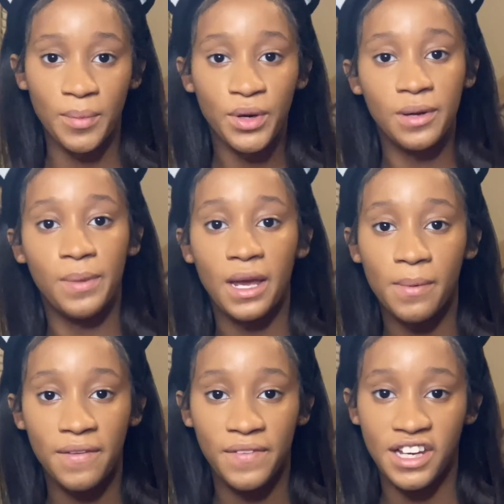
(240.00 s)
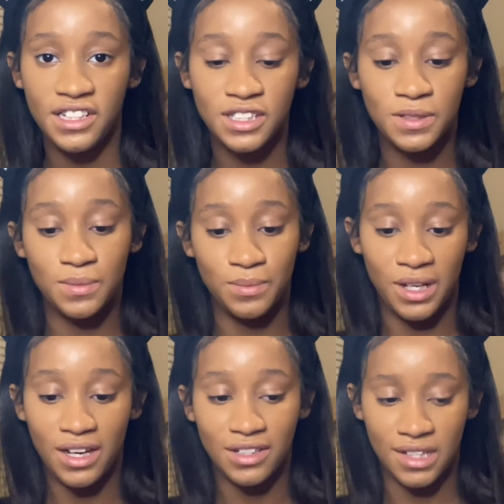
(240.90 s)
going to bake my face
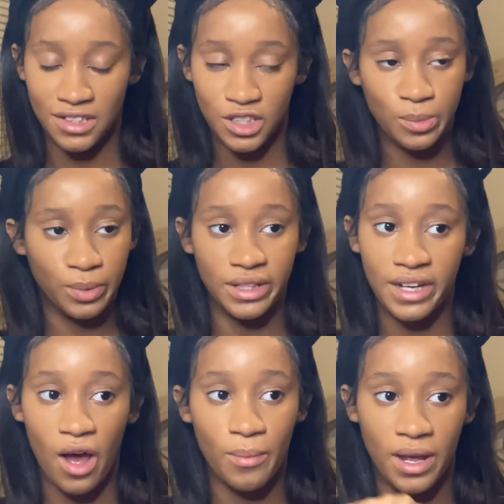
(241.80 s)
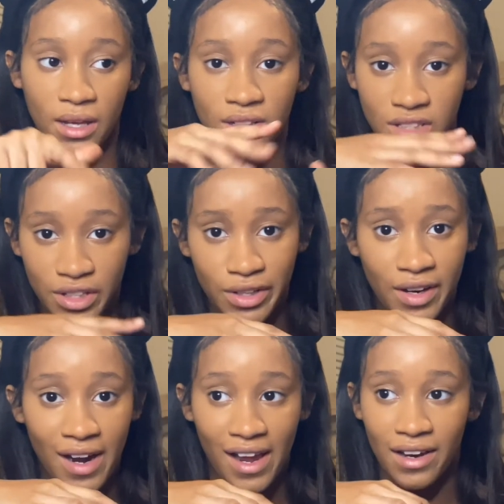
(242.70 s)
because I just blended out my concealer
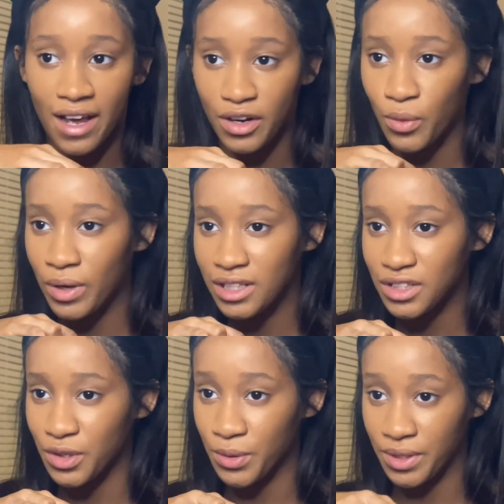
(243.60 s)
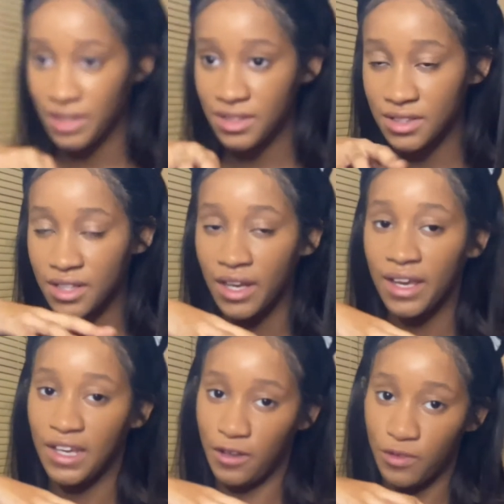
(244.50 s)
and I don't want it to crease,
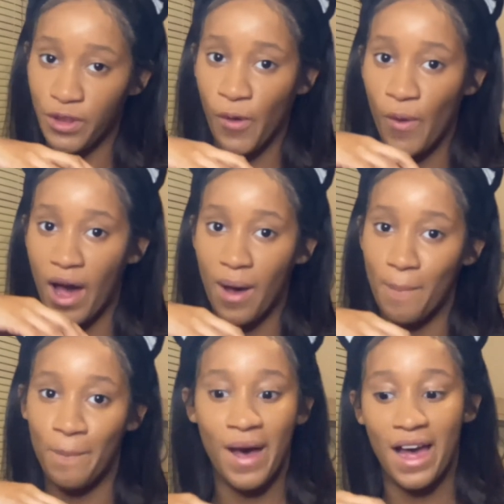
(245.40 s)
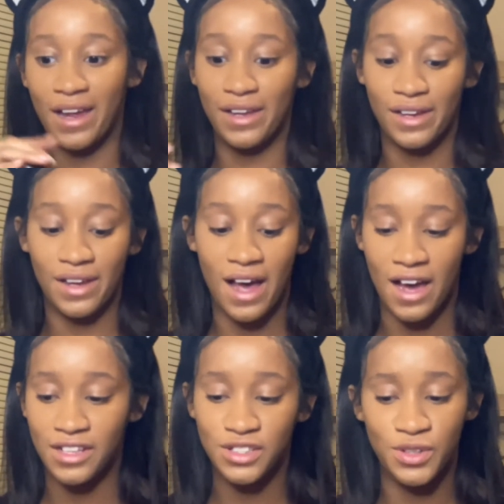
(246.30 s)
even though my
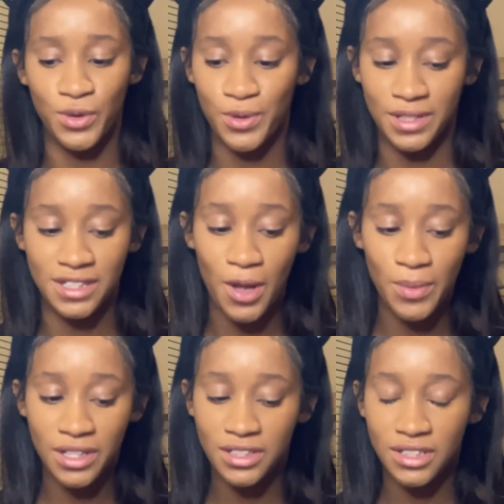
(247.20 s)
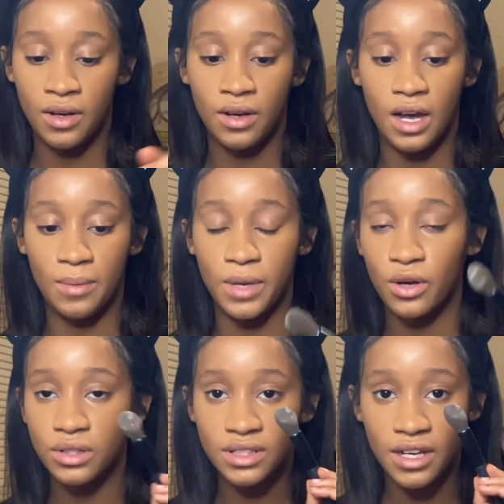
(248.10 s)
eyes don't crease that much. I'm not
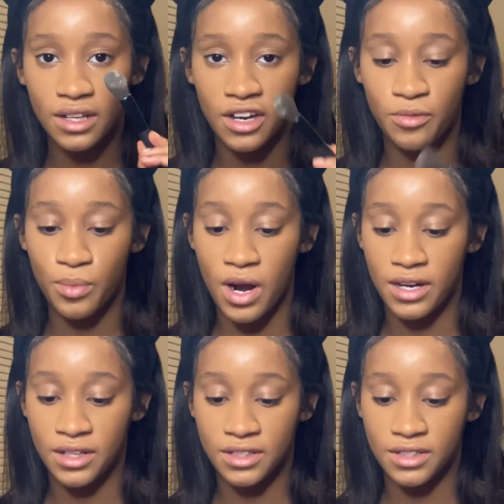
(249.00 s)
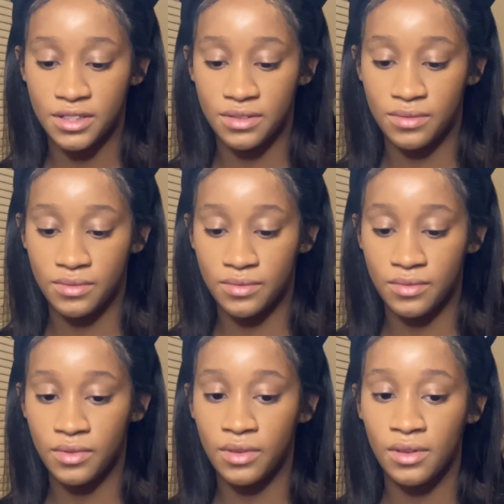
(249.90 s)
going to take a lot of product,
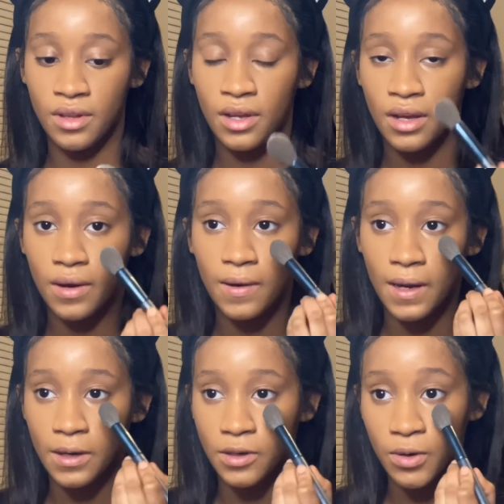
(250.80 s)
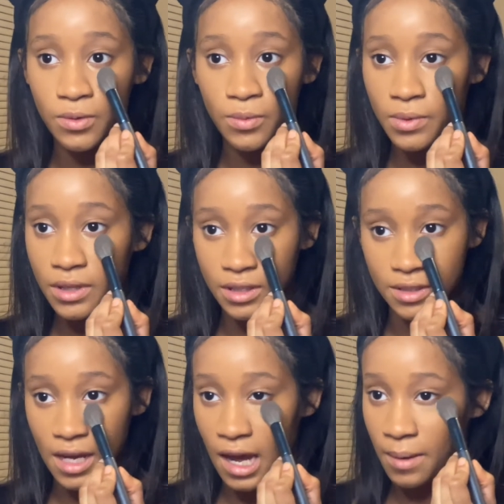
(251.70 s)
and I don't really
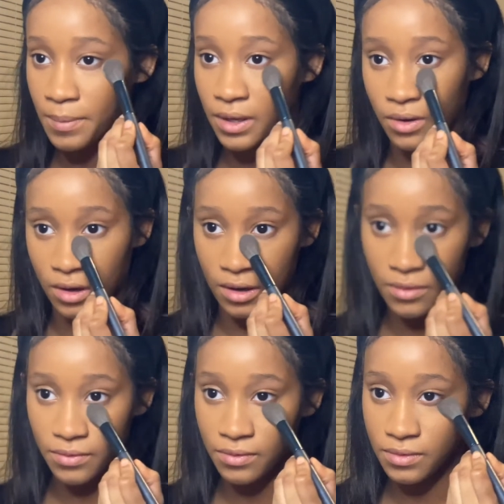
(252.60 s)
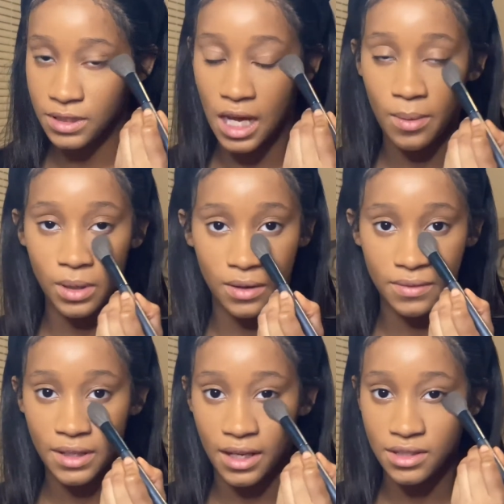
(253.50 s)
tap off
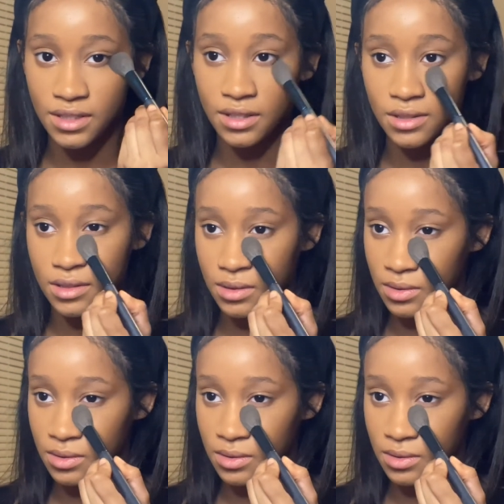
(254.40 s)
the excess.